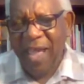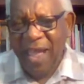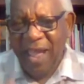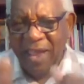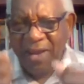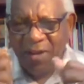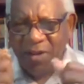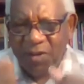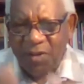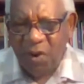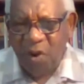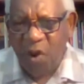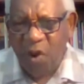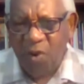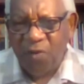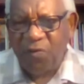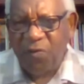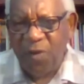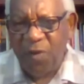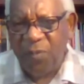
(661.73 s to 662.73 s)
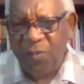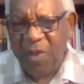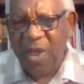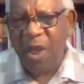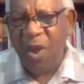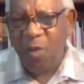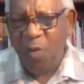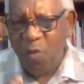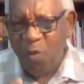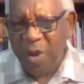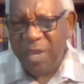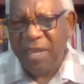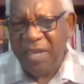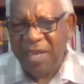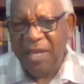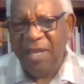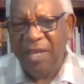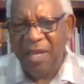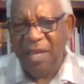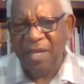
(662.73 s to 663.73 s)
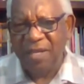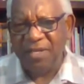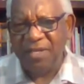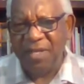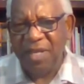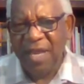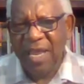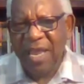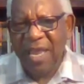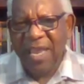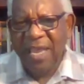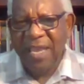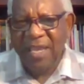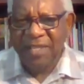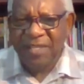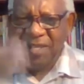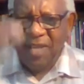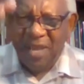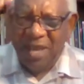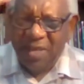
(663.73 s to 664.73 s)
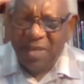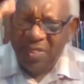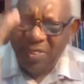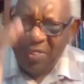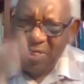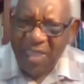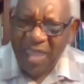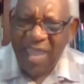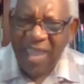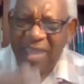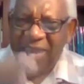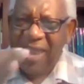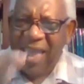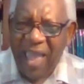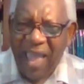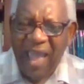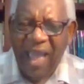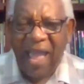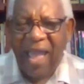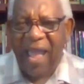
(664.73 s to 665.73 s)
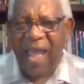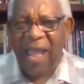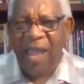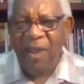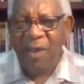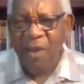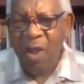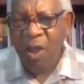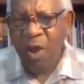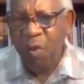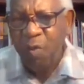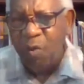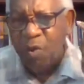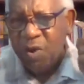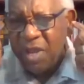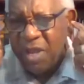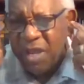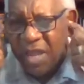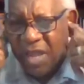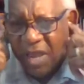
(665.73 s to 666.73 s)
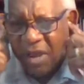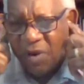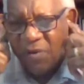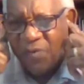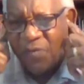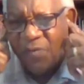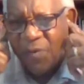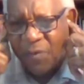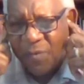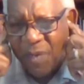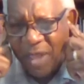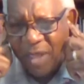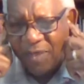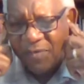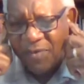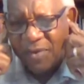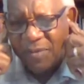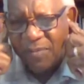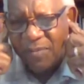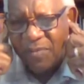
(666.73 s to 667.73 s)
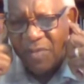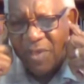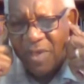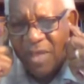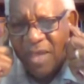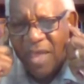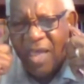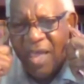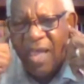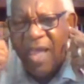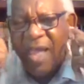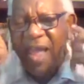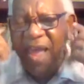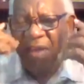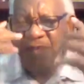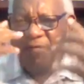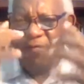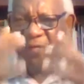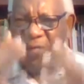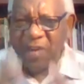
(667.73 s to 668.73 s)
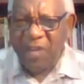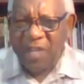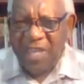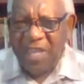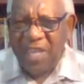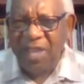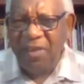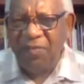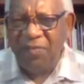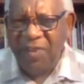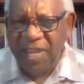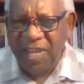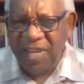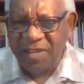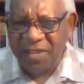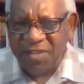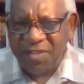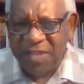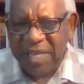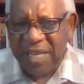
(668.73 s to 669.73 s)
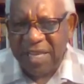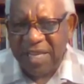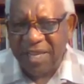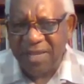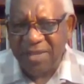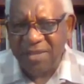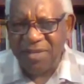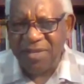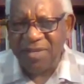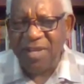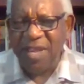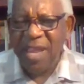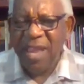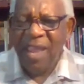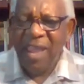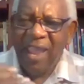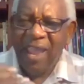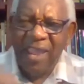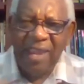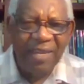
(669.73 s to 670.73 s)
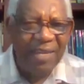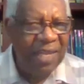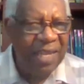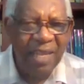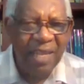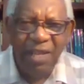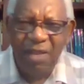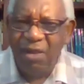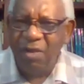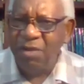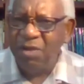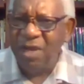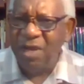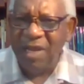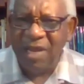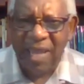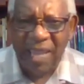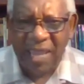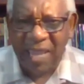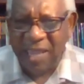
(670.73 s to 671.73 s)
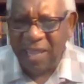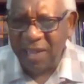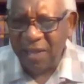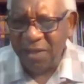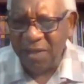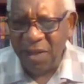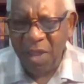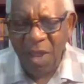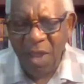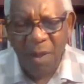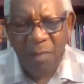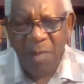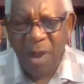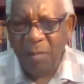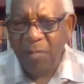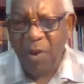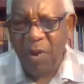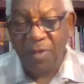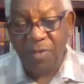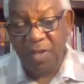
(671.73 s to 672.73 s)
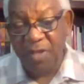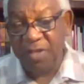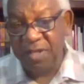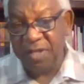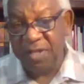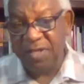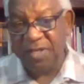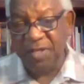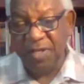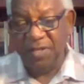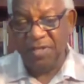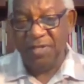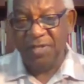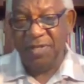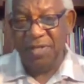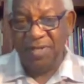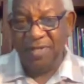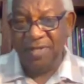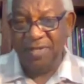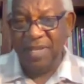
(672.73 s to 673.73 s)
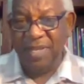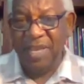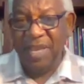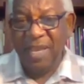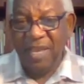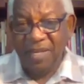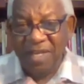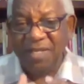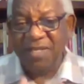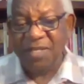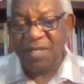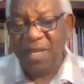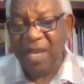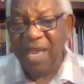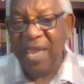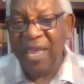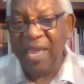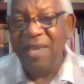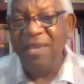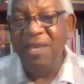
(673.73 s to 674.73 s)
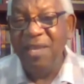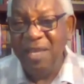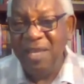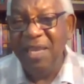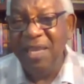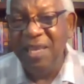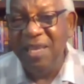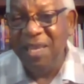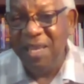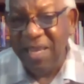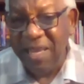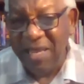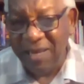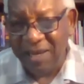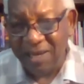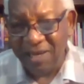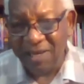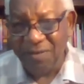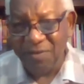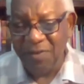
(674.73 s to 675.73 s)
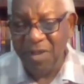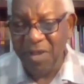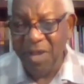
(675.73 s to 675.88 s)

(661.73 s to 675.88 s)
and turn from their wickedness, he said, then I would hear from heaven and forgive their sins and heal the land. My brothers and sisters, this land need healing.